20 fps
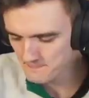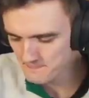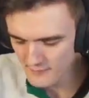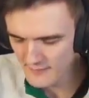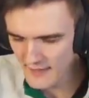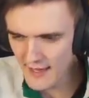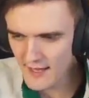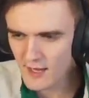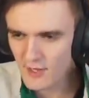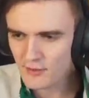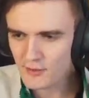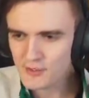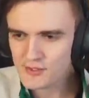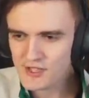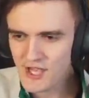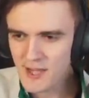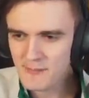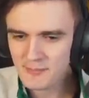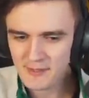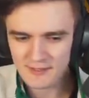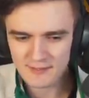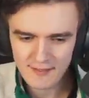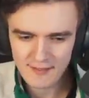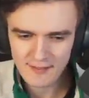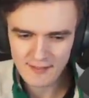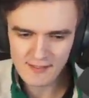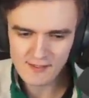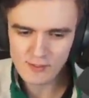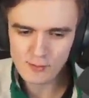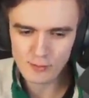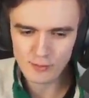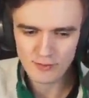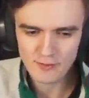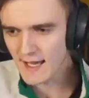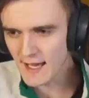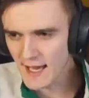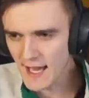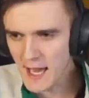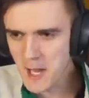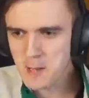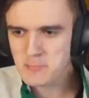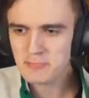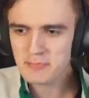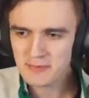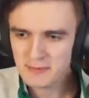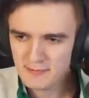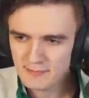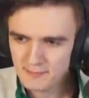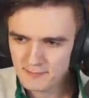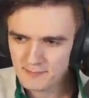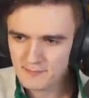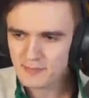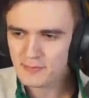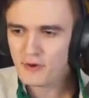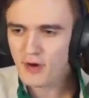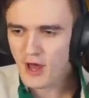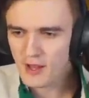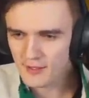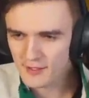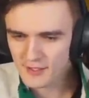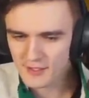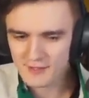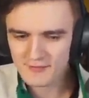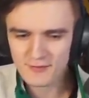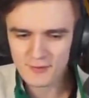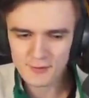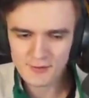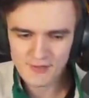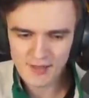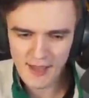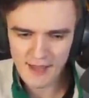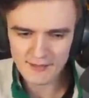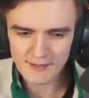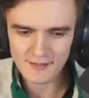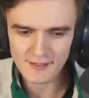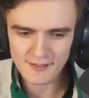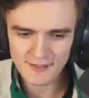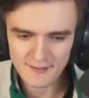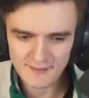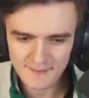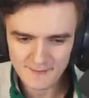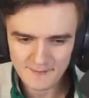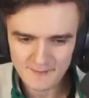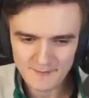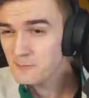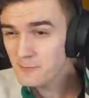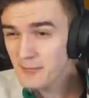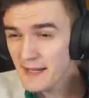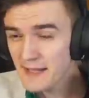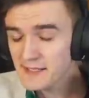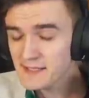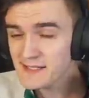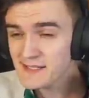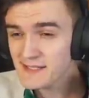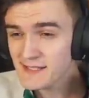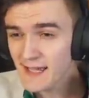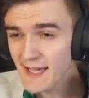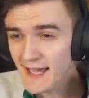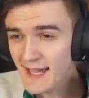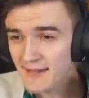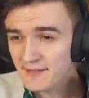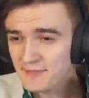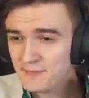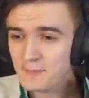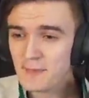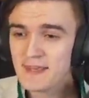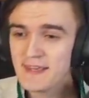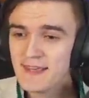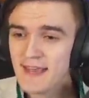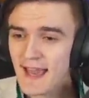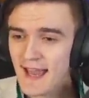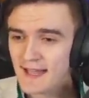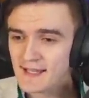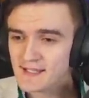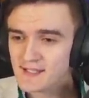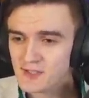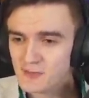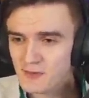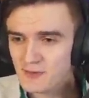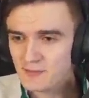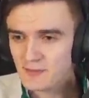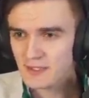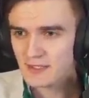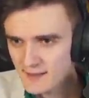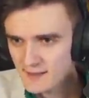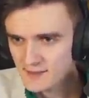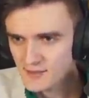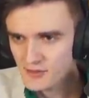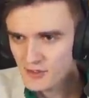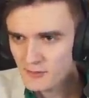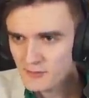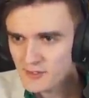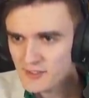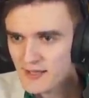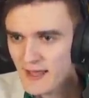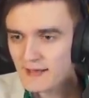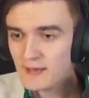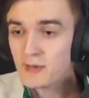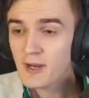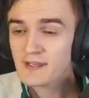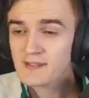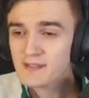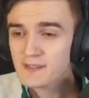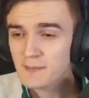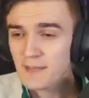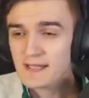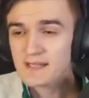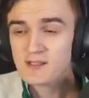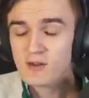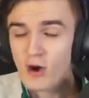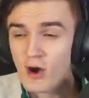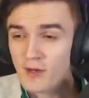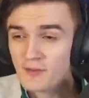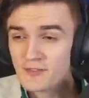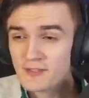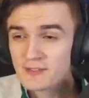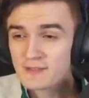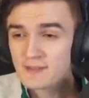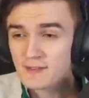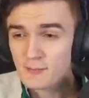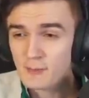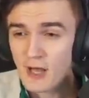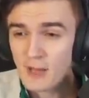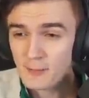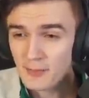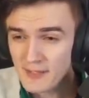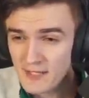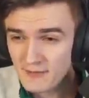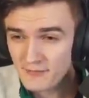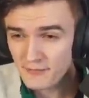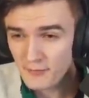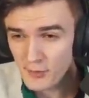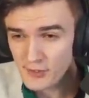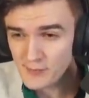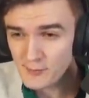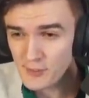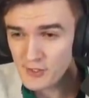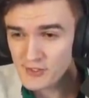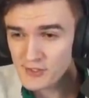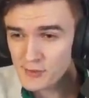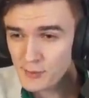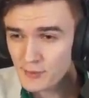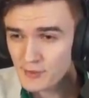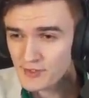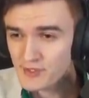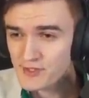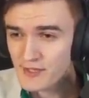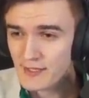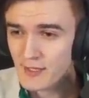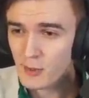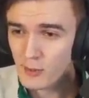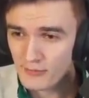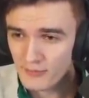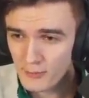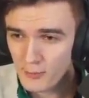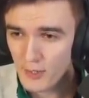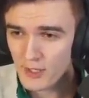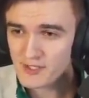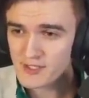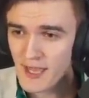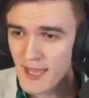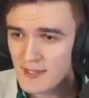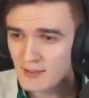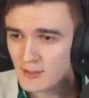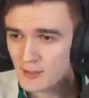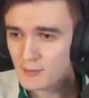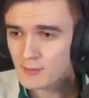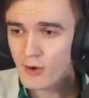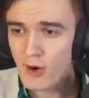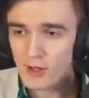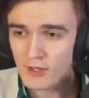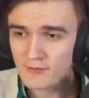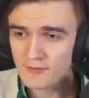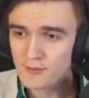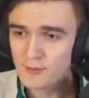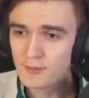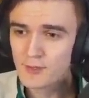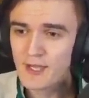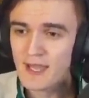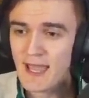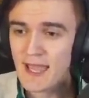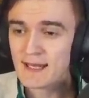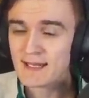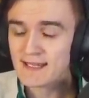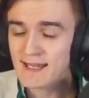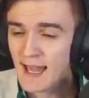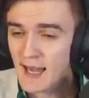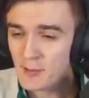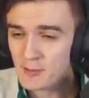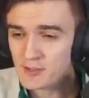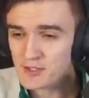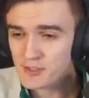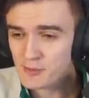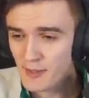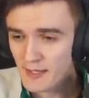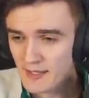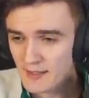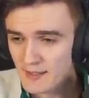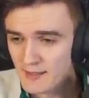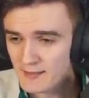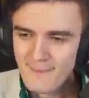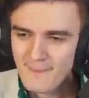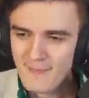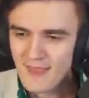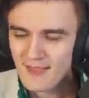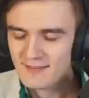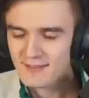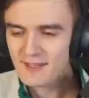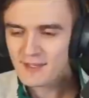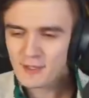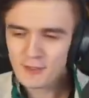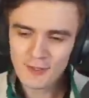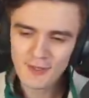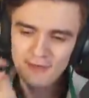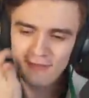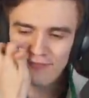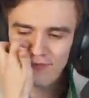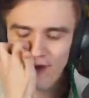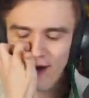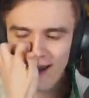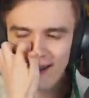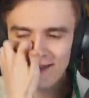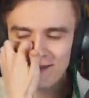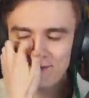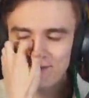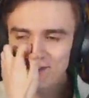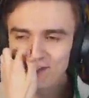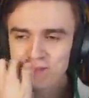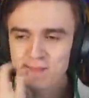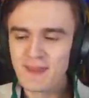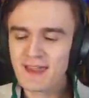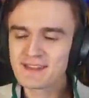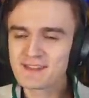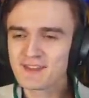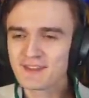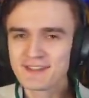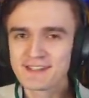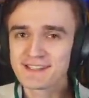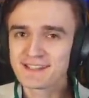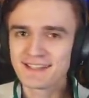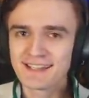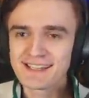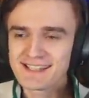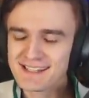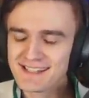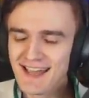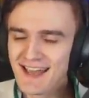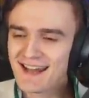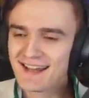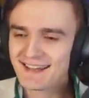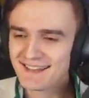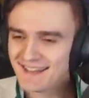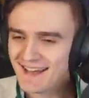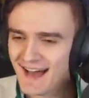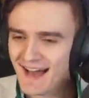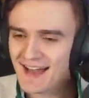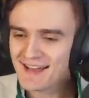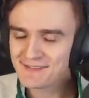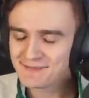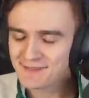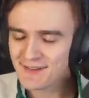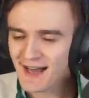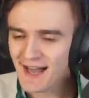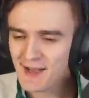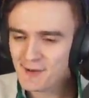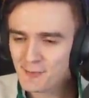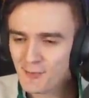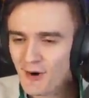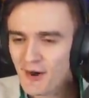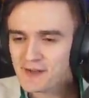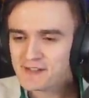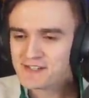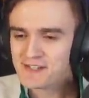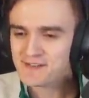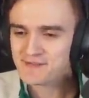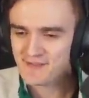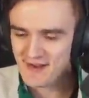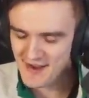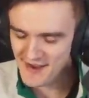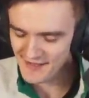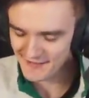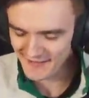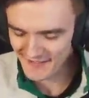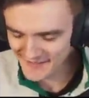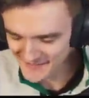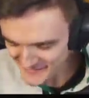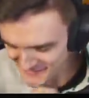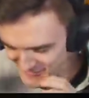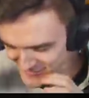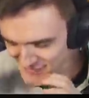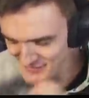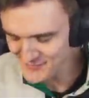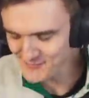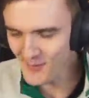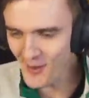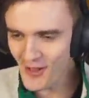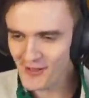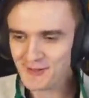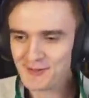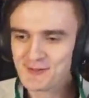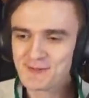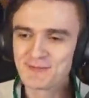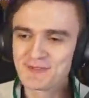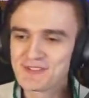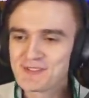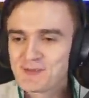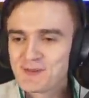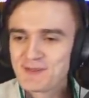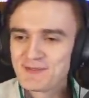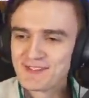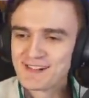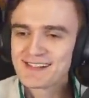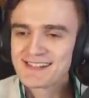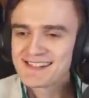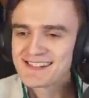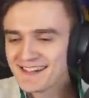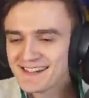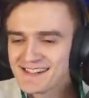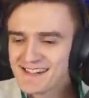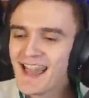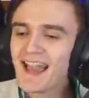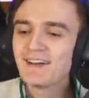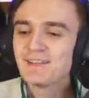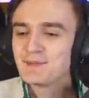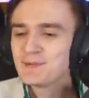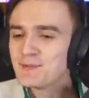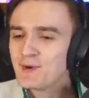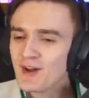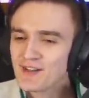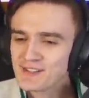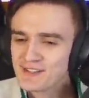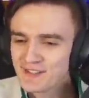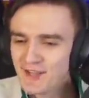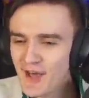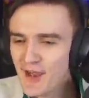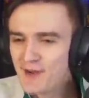that other champion. He's cool. I'm probably gonna vote Tyler here. Best FPS streamer. Streamer that creates the best content while playing first-person shooters like Overwatch, Halo, Call of Duty, and Counter-Strike. I think you're gonna find, just based on this list, that I watch a very like small group of streamers because I haven't been watching a lot